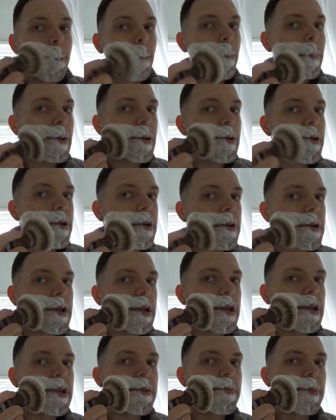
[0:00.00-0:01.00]
As you can see,
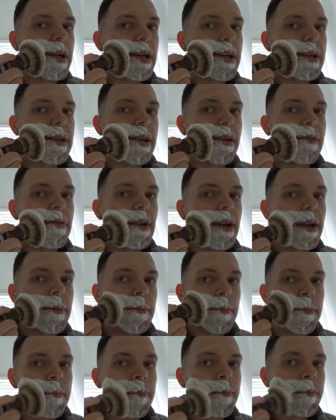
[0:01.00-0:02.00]
it splays lovely.
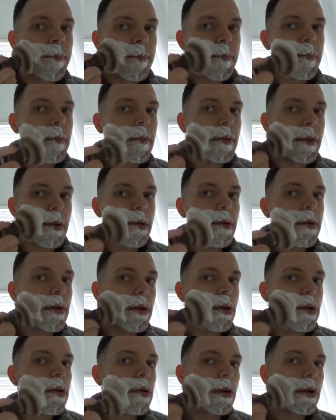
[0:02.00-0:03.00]

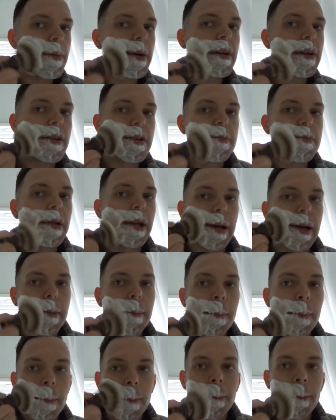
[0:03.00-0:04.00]
Good amount of splay.
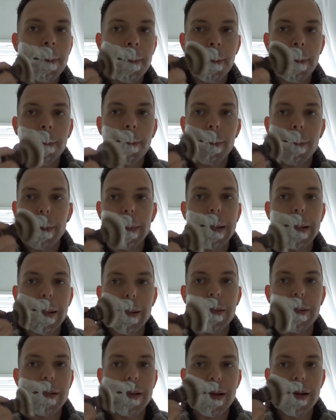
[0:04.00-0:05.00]
They
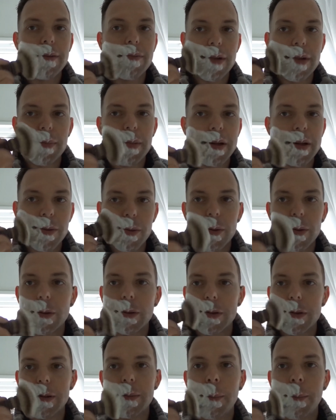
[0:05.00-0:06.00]
hold a lovely amount of
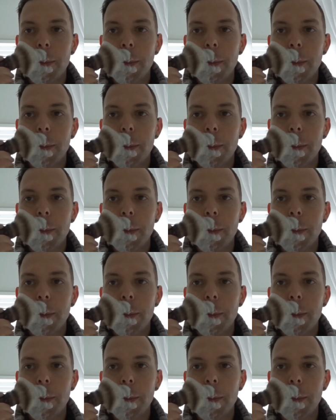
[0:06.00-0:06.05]
water.